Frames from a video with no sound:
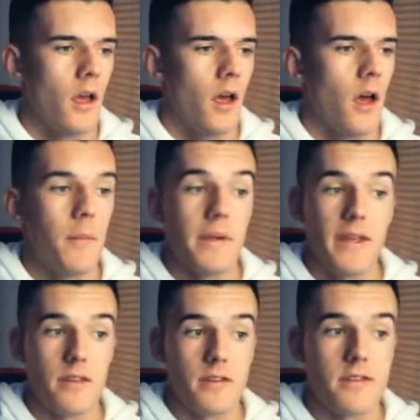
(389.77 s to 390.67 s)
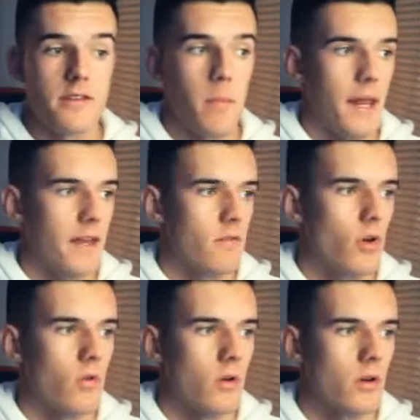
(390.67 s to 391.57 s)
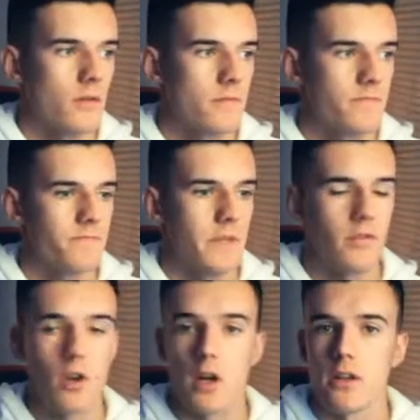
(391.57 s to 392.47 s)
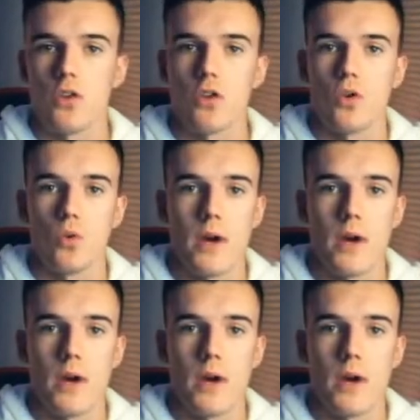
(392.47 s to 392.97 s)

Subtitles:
But yeah, this is the plate row if you're looking to